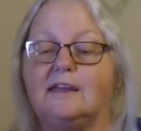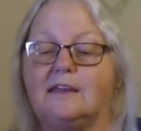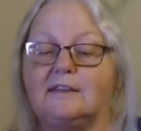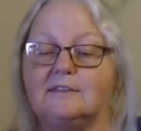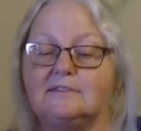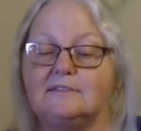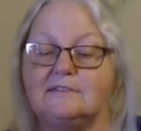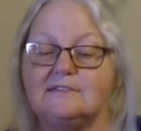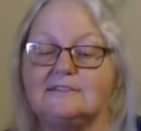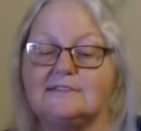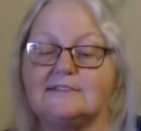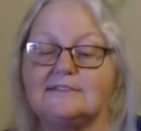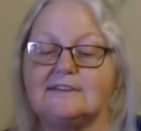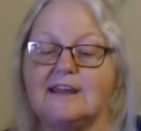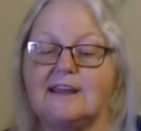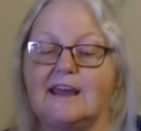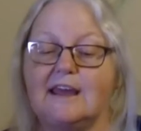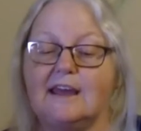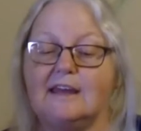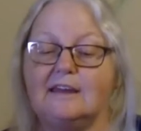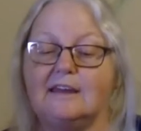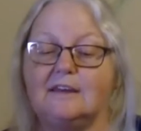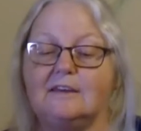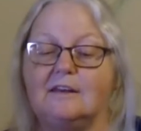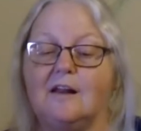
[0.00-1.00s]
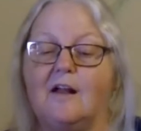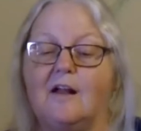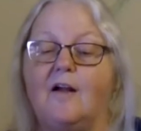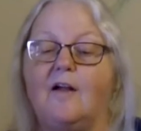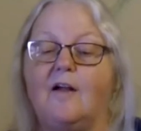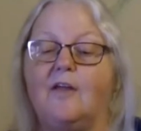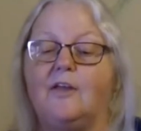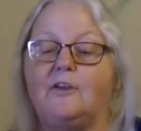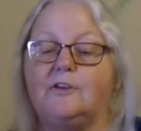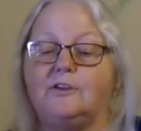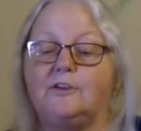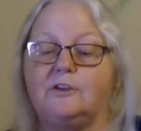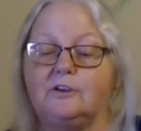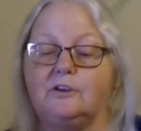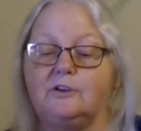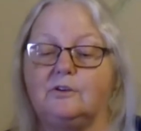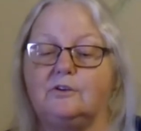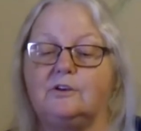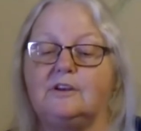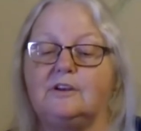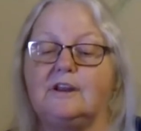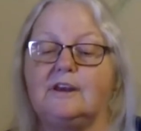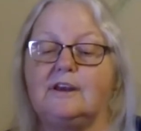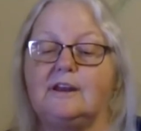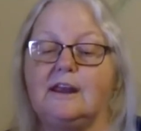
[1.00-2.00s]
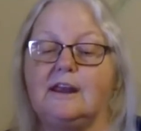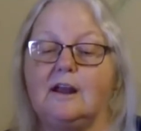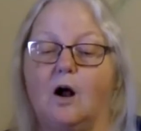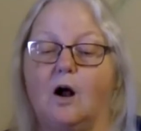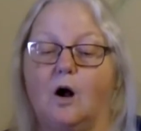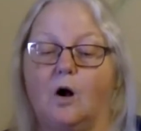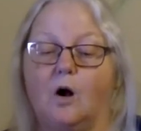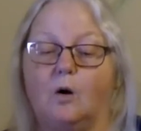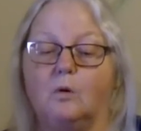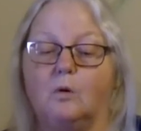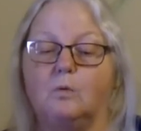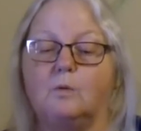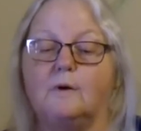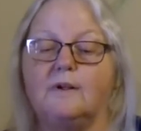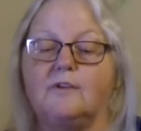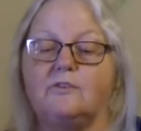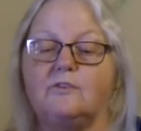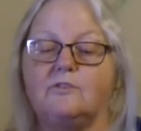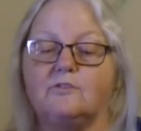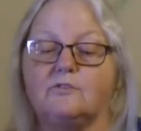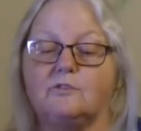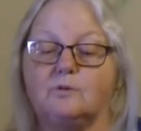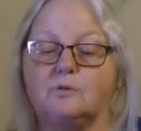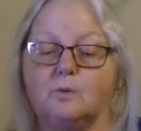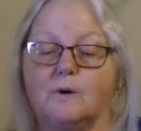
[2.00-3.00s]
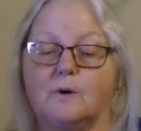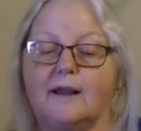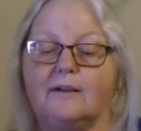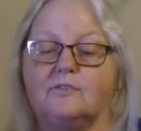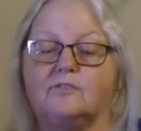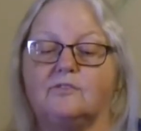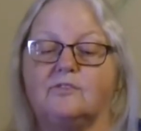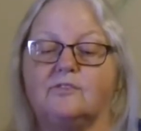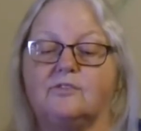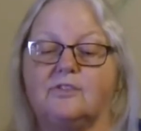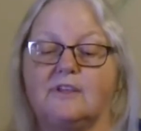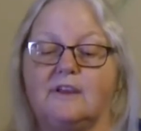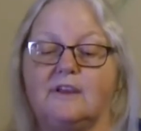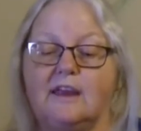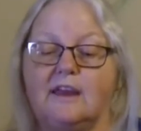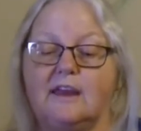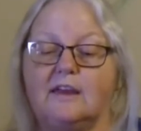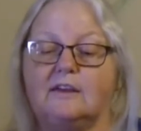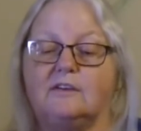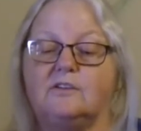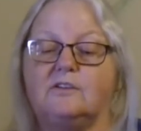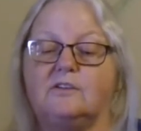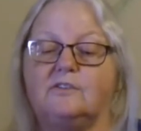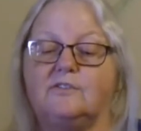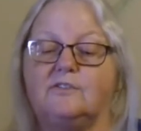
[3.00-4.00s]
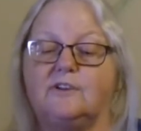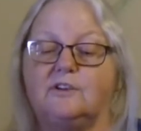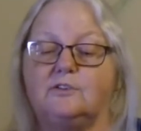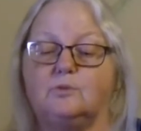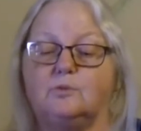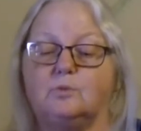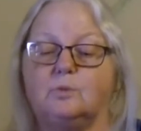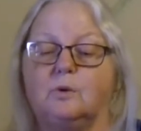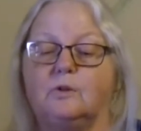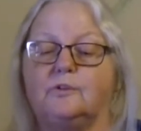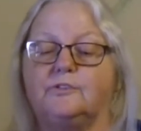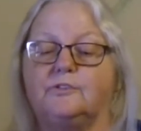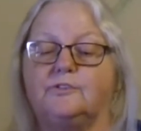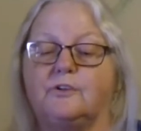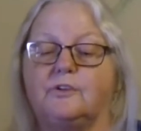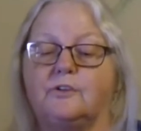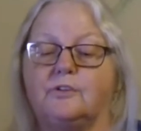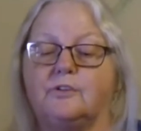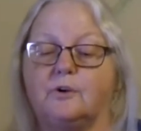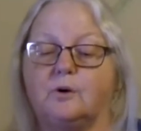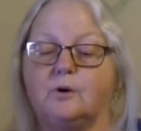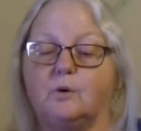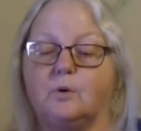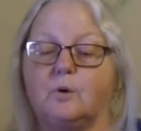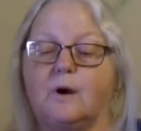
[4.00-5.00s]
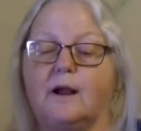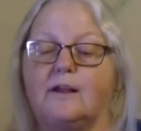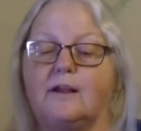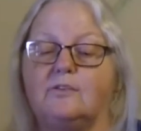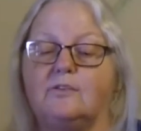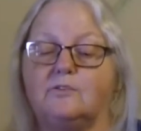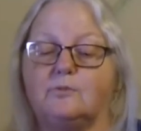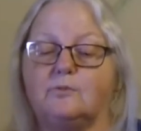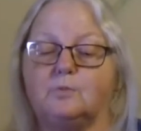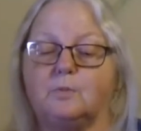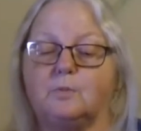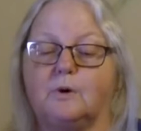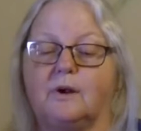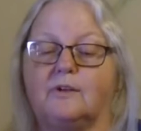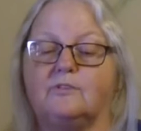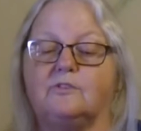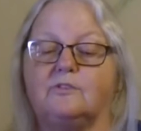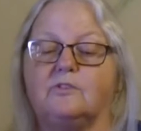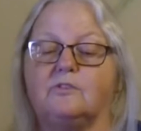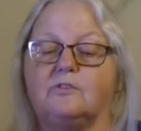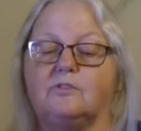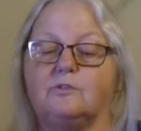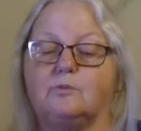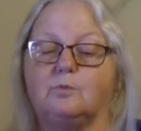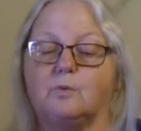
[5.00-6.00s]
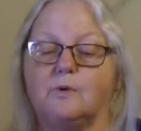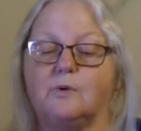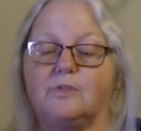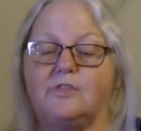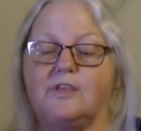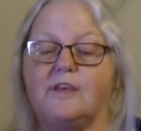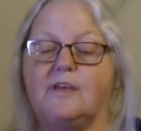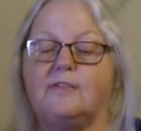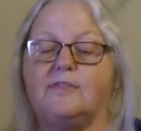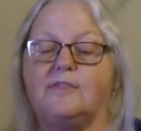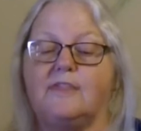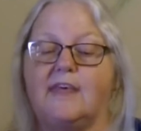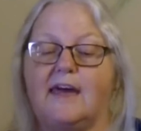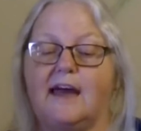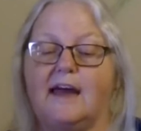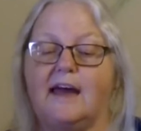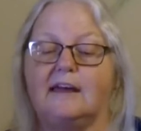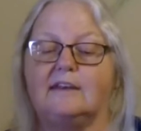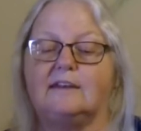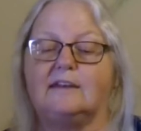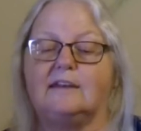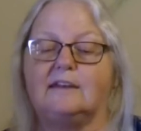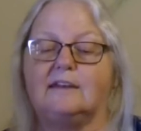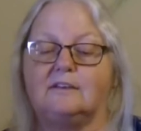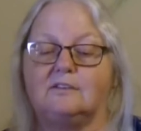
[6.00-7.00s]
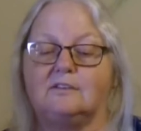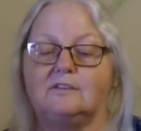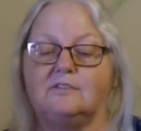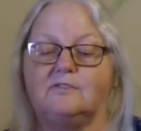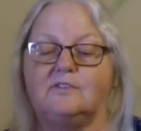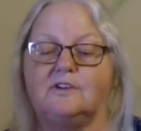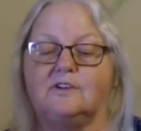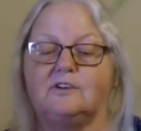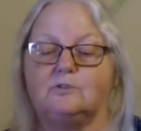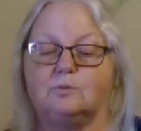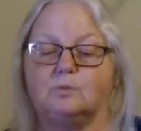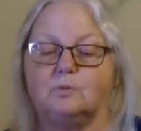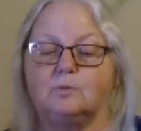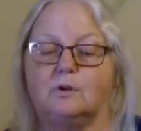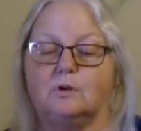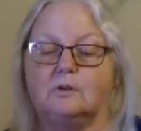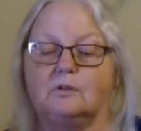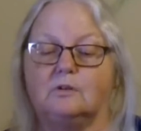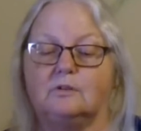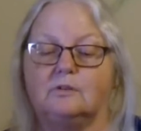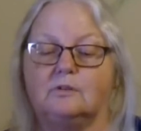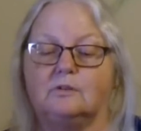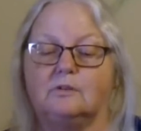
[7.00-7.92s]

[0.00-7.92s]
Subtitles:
Instead, Unity always directs the individual to the Christ presence within that individual.